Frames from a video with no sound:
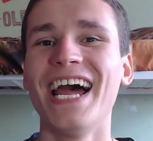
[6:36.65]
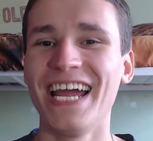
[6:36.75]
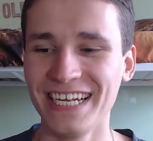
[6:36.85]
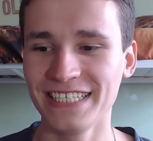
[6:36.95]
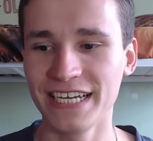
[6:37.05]

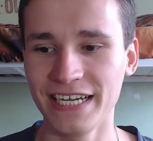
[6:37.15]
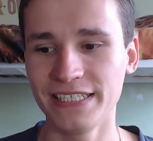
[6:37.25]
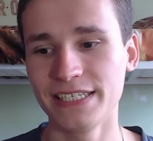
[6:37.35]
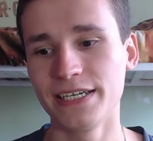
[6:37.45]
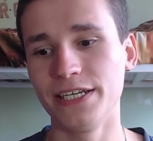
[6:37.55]
And
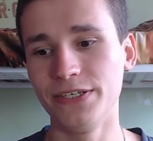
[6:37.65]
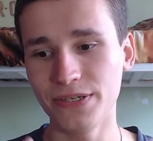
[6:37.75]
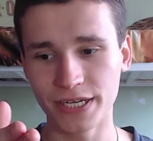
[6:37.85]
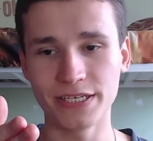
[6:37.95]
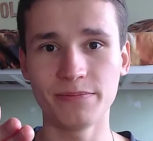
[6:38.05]
guys, you
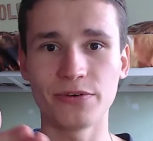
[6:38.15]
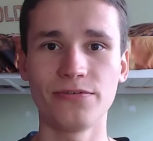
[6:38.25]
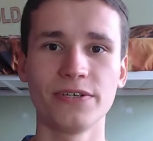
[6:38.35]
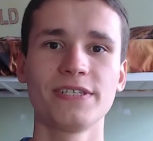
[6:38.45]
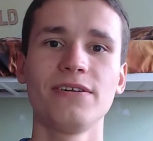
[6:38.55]
can improve
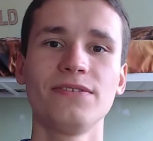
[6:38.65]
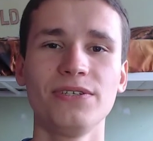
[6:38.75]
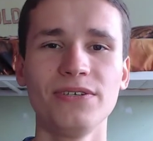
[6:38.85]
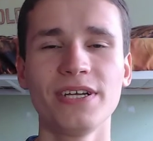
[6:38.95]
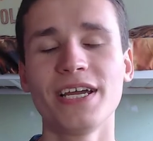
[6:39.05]
yourself
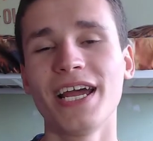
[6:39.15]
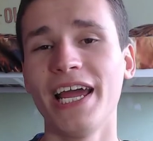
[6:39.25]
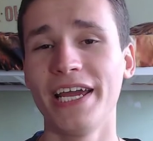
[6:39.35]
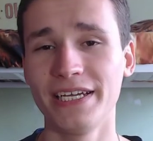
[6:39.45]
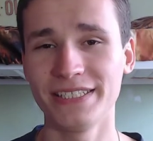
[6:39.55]
too
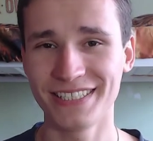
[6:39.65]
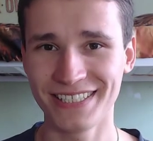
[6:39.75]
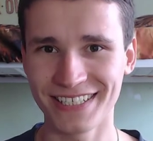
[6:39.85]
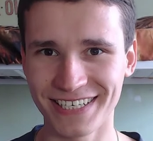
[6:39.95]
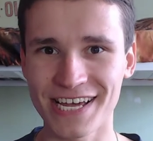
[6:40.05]
and uh,